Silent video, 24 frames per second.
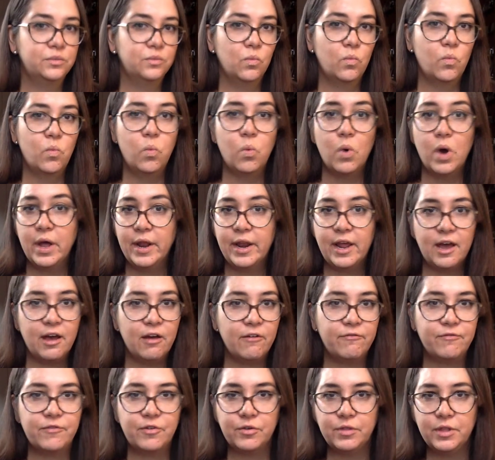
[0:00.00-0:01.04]
one
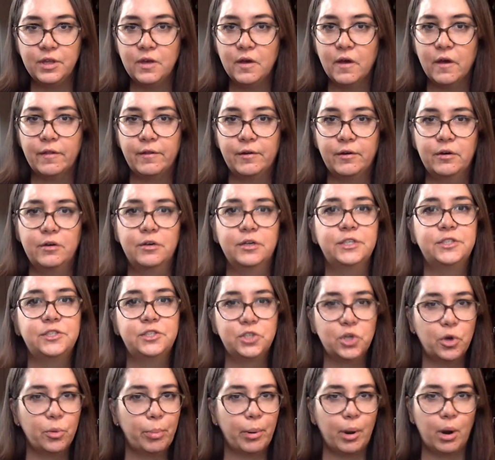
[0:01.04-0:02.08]
after the other, and
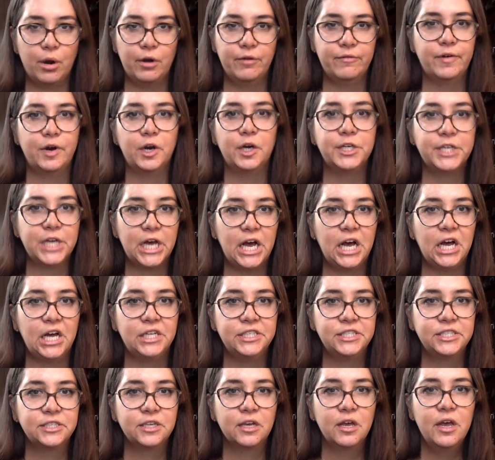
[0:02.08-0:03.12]
so part of our
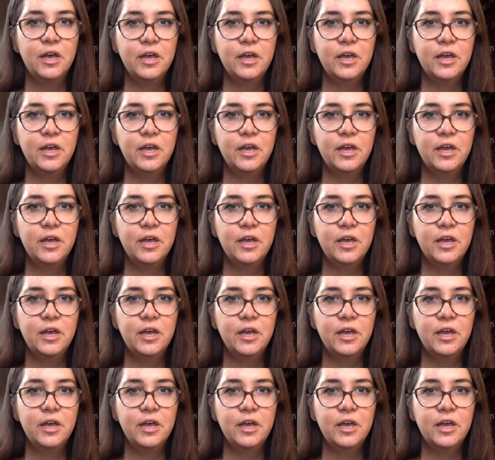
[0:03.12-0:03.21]
task